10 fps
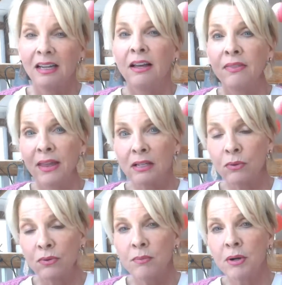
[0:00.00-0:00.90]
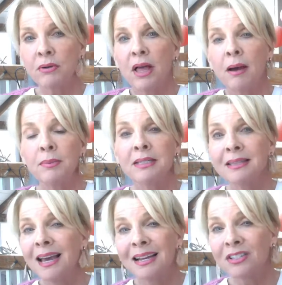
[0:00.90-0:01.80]
That's where the miracle happens. And
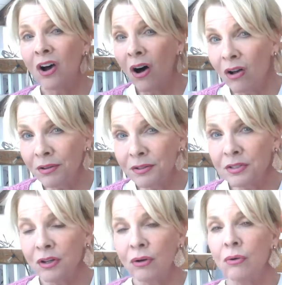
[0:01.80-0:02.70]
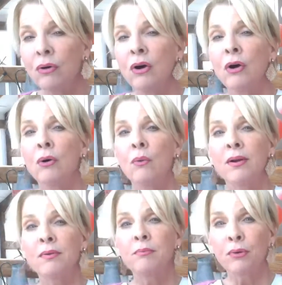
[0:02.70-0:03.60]
that's also where
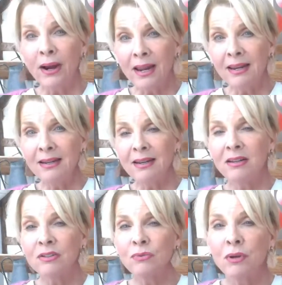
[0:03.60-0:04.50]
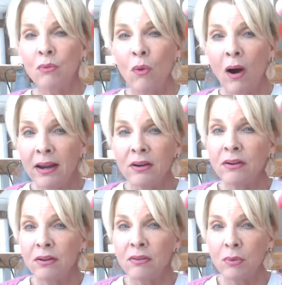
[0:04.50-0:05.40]
the brain is rewired
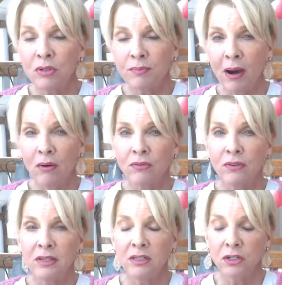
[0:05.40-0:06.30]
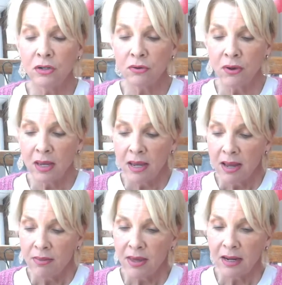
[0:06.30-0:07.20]
the most powerfully. Do you know
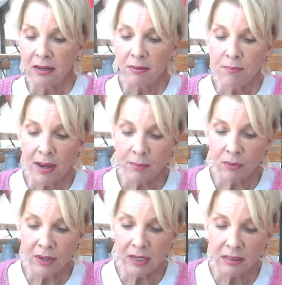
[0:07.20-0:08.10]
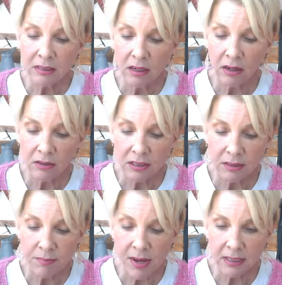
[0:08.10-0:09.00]
that memories are
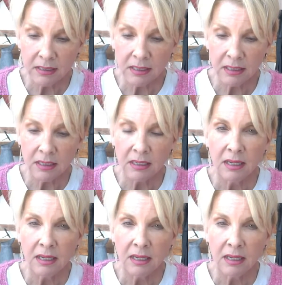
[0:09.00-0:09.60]
cemented